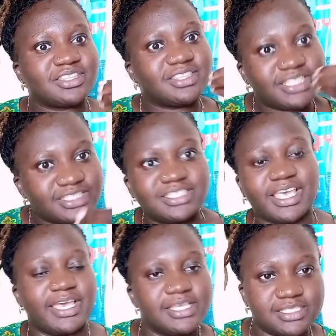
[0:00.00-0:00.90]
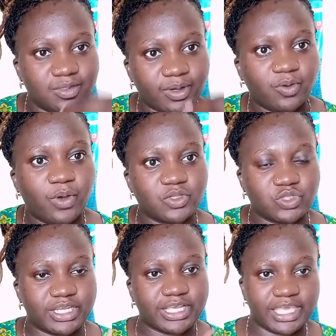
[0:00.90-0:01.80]
This guy is the one who
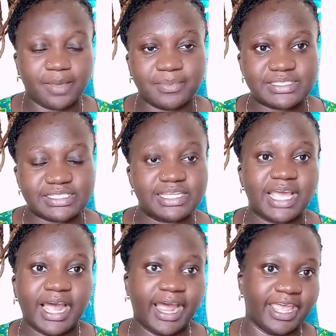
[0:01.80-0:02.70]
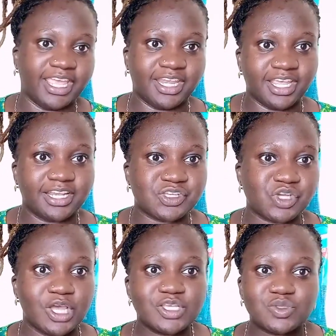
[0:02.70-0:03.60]
actually came and said hi in English.
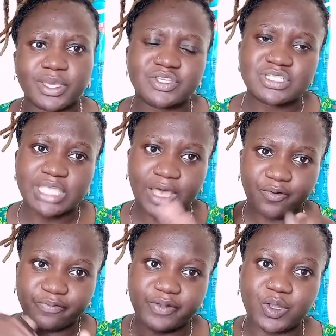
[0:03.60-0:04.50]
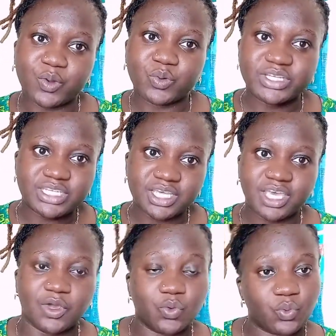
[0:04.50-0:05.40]
So I just flowed
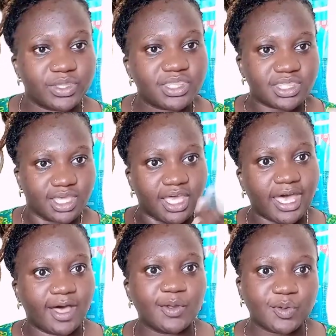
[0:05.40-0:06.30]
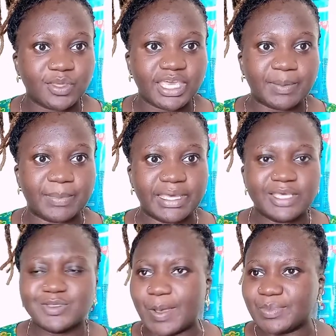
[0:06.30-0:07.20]
with how you came.
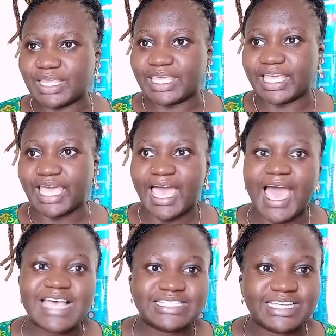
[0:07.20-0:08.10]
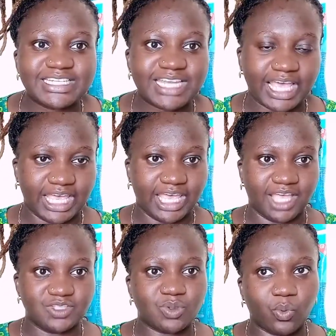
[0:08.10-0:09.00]
So I'm thinking, as in,
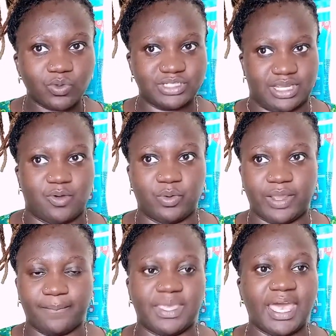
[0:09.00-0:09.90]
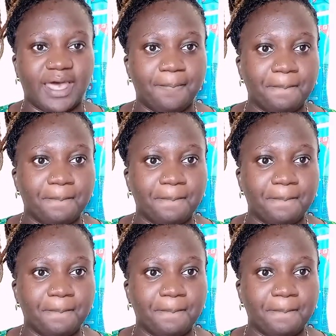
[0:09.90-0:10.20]
so unataka kuniambia